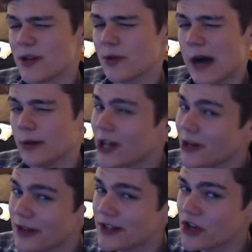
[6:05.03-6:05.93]
Outlaw
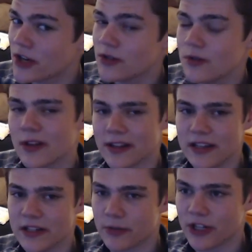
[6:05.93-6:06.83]
runs Gentoo, and
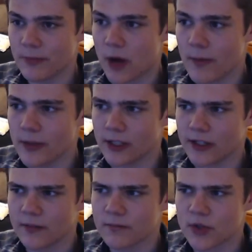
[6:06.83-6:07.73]
he's a pretty
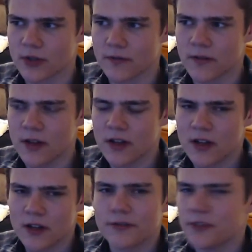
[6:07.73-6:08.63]
popular sort of
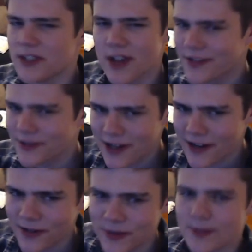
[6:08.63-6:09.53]
free software
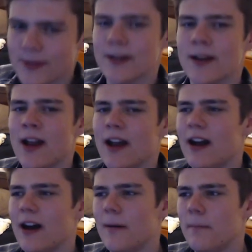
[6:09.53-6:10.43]
YouTuber.
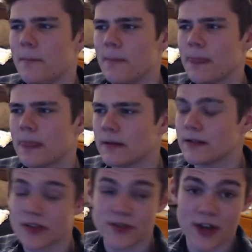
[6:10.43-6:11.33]
He's
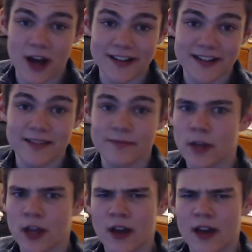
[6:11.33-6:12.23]
also on Odyssey.
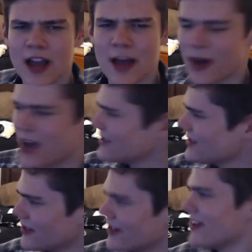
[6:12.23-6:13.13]
Am I
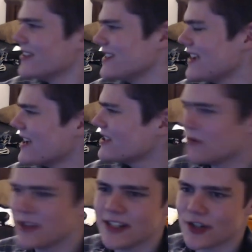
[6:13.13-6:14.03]
still on Odyssey? I actually
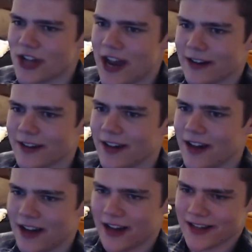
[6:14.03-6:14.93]
wanted to check,
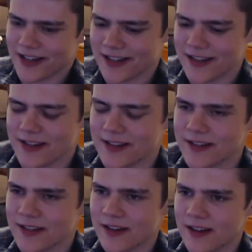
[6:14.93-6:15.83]
because
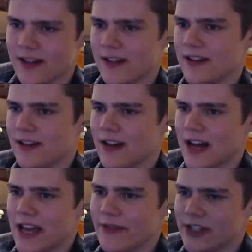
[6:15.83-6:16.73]
I
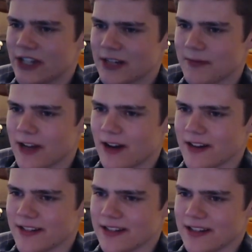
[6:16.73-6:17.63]
haven't checked my
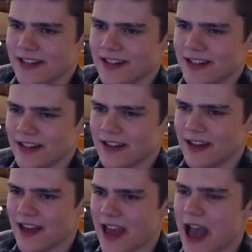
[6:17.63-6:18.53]
Odyssey
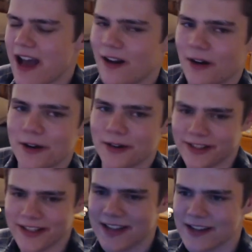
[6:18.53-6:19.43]
at all.
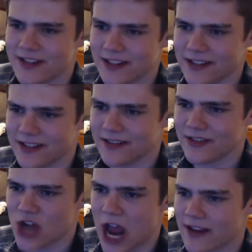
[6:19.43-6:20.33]
Let's actually
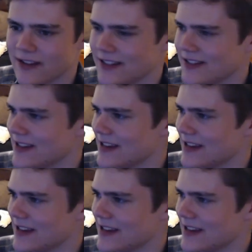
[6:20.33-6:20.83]
check. Let's see.